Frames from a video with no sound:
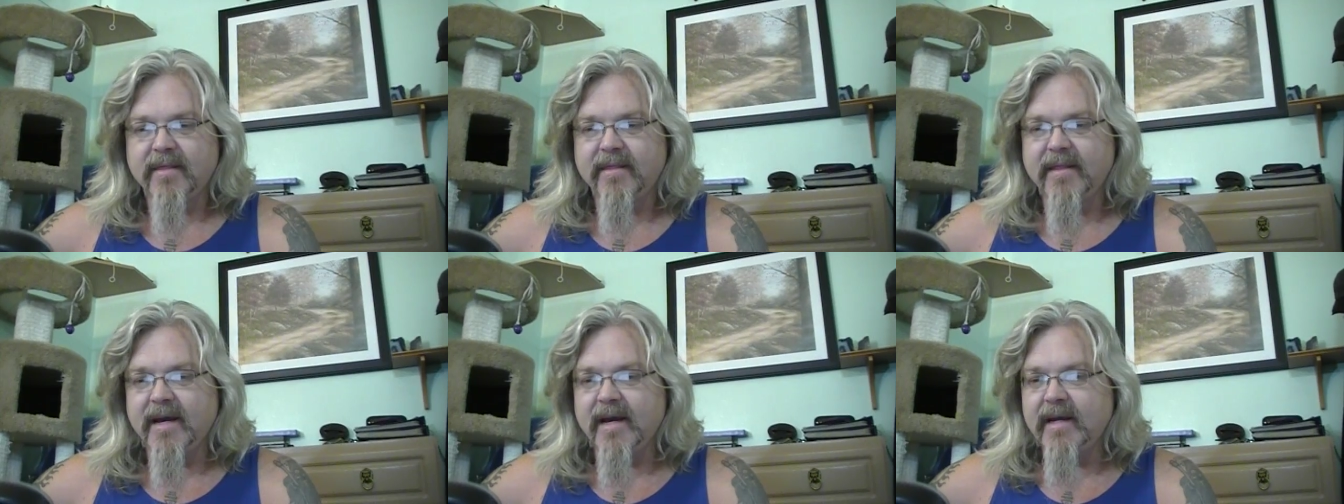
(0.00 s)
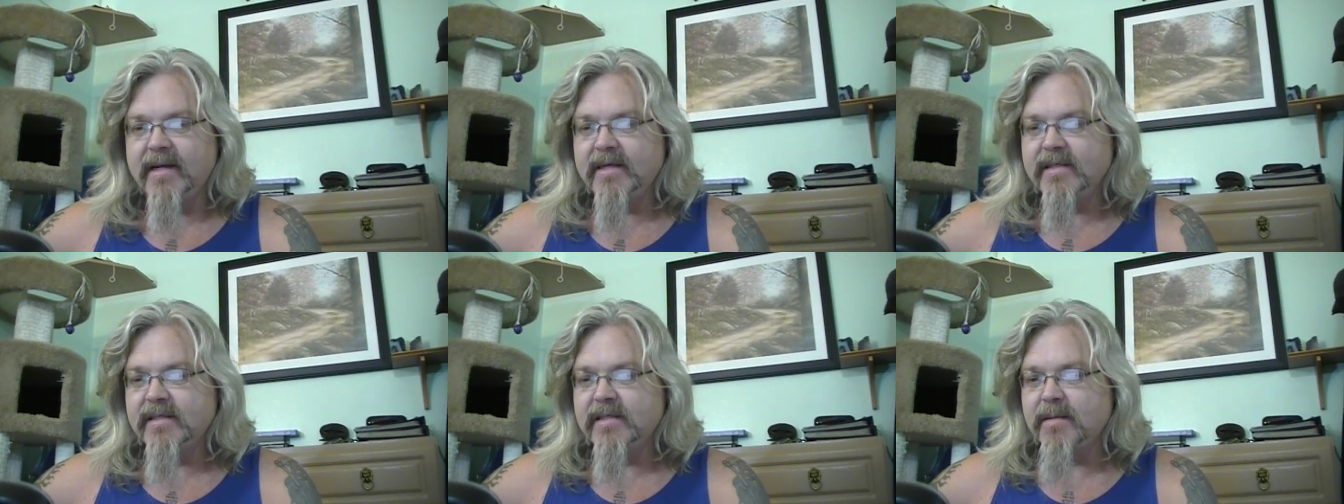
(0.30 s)

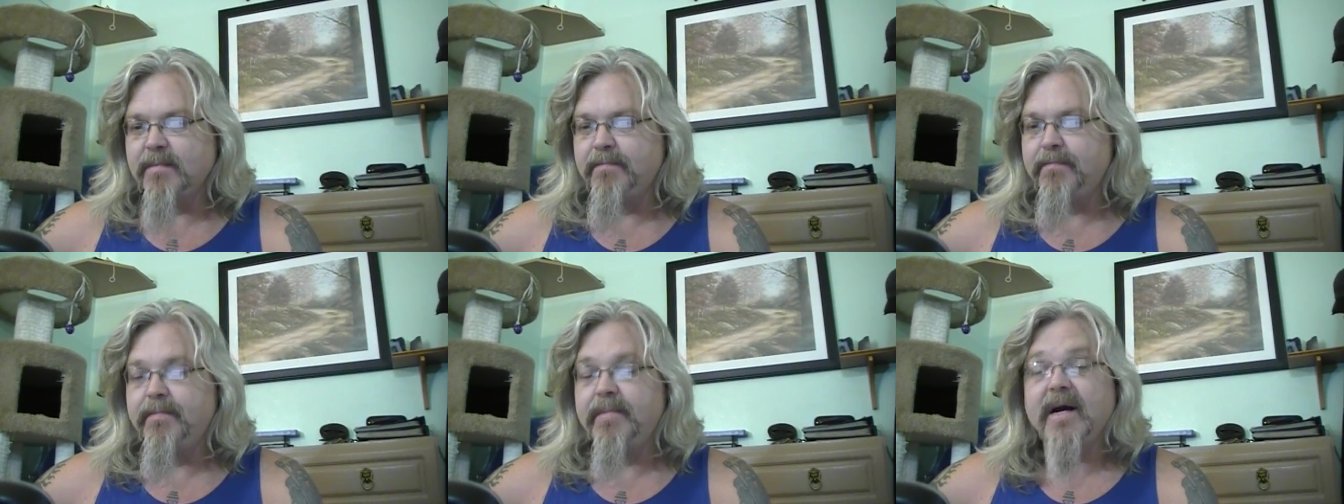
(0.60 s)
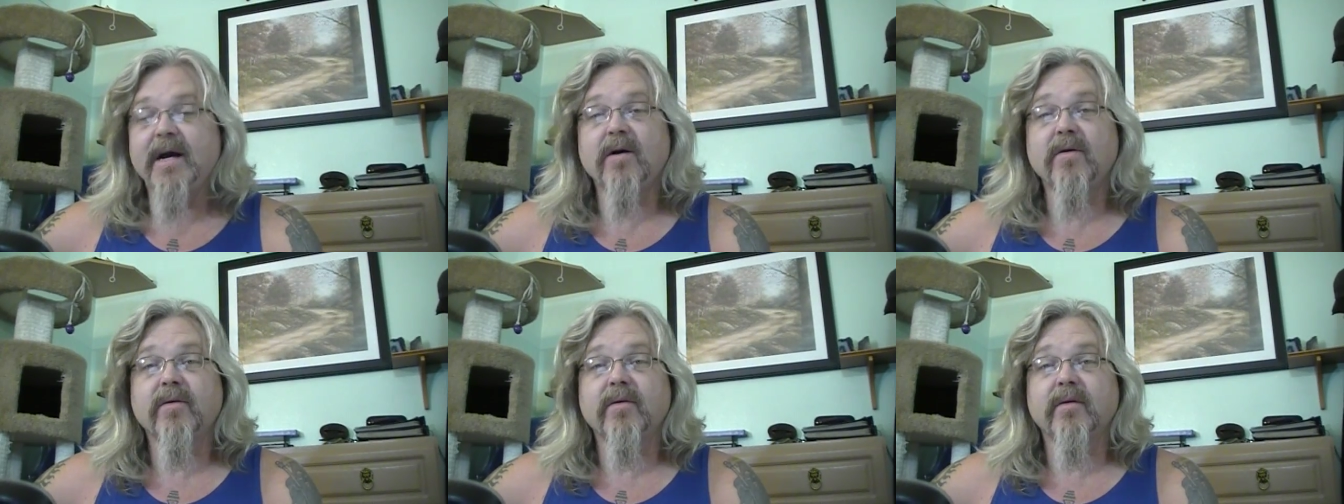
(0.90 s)
That is
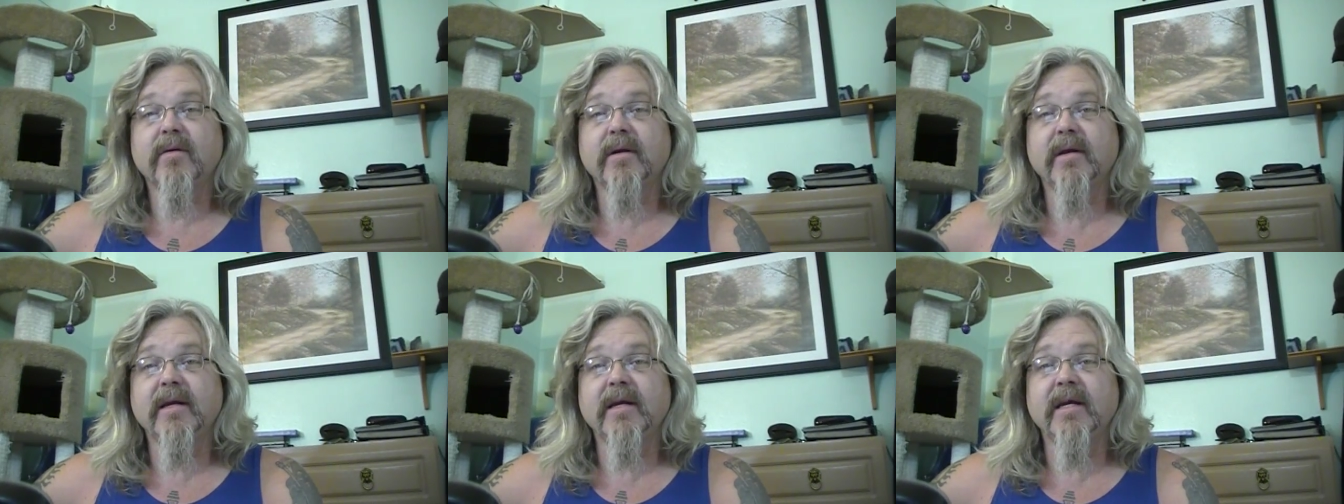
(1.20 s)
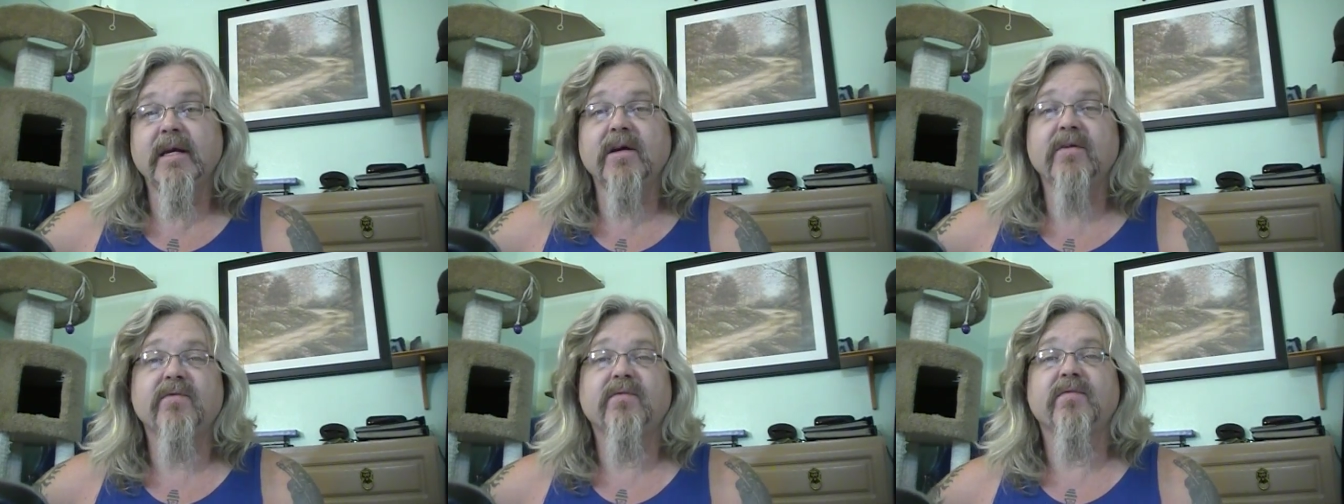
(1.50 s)
about
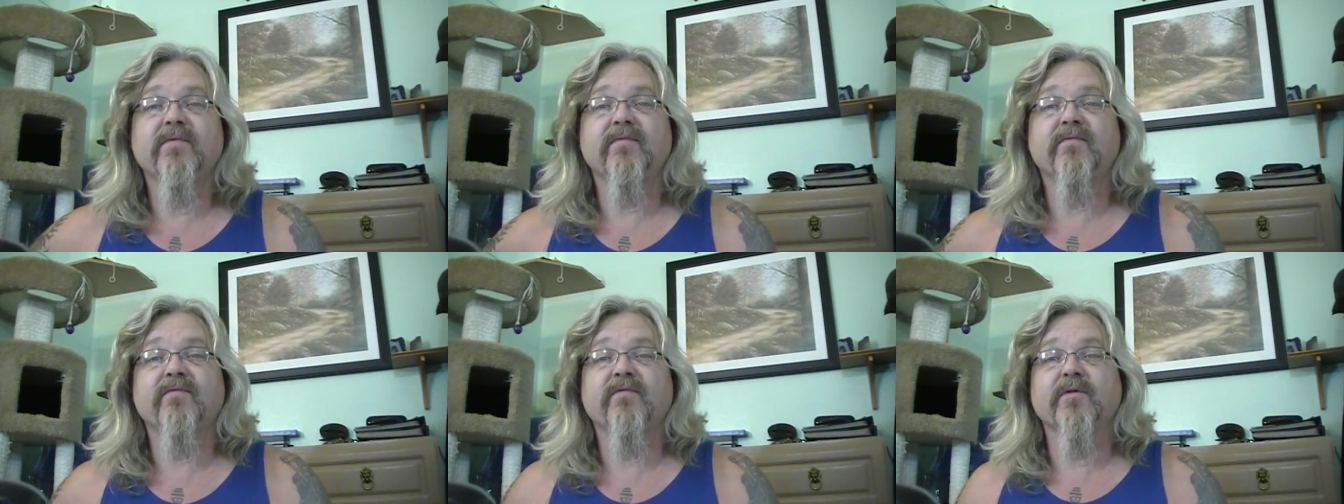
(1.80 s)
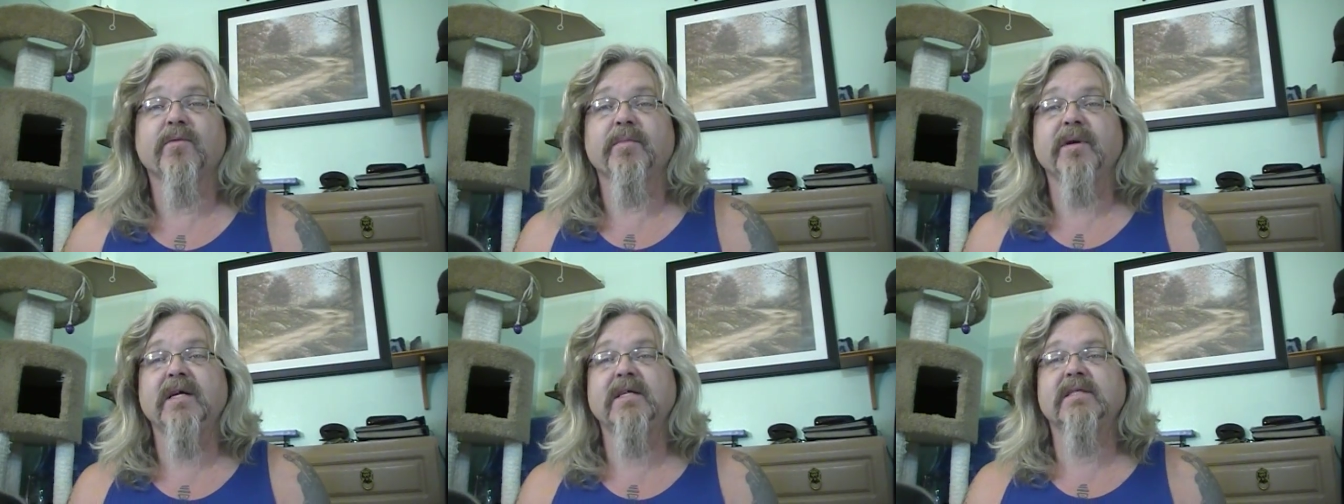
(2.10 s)
it
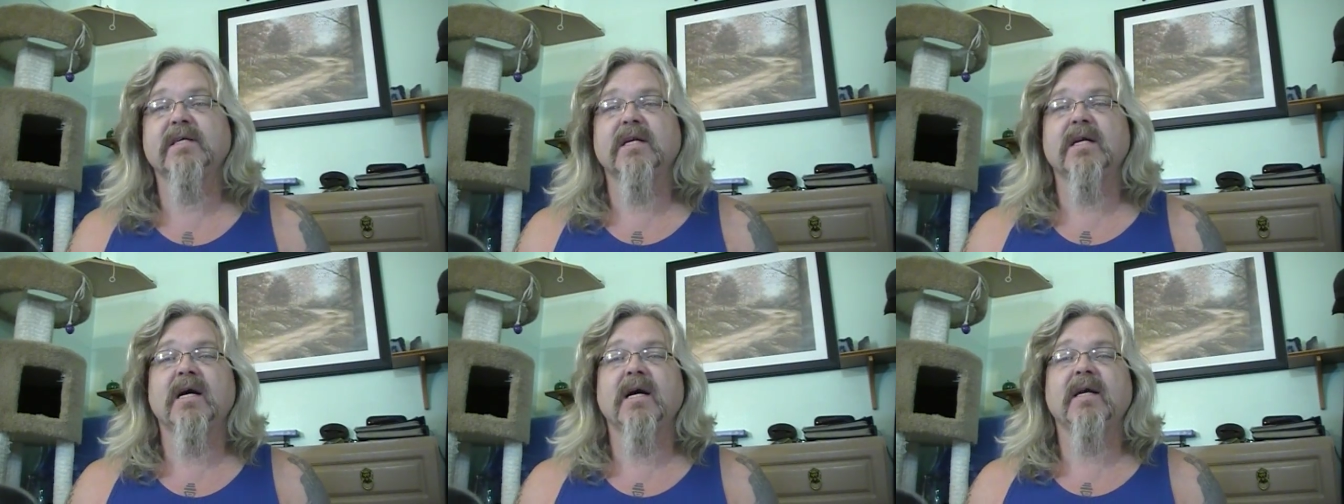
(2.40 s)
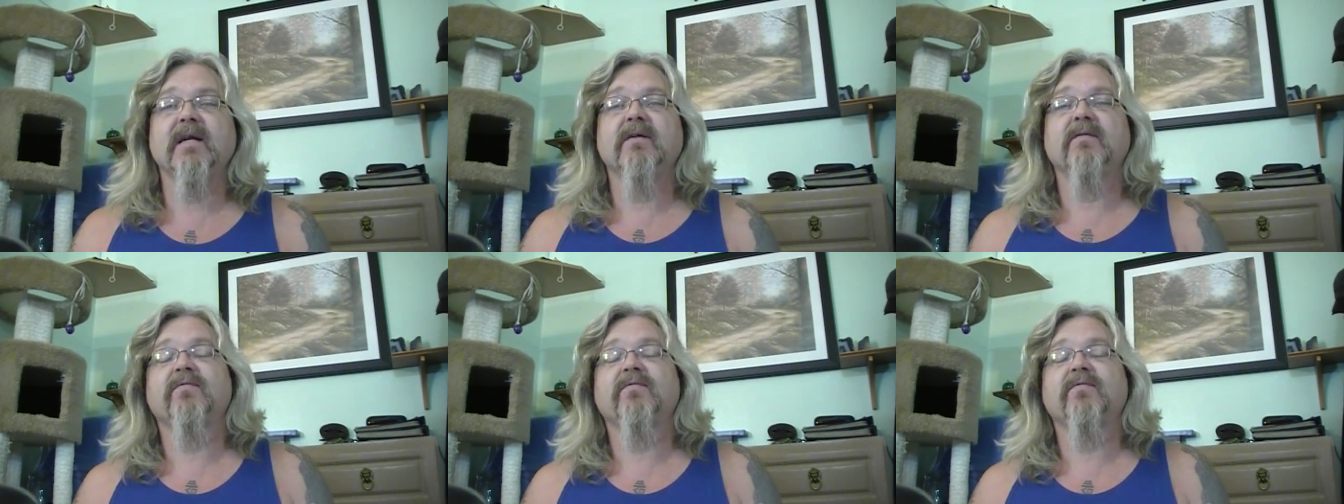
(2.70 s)
for me tonight.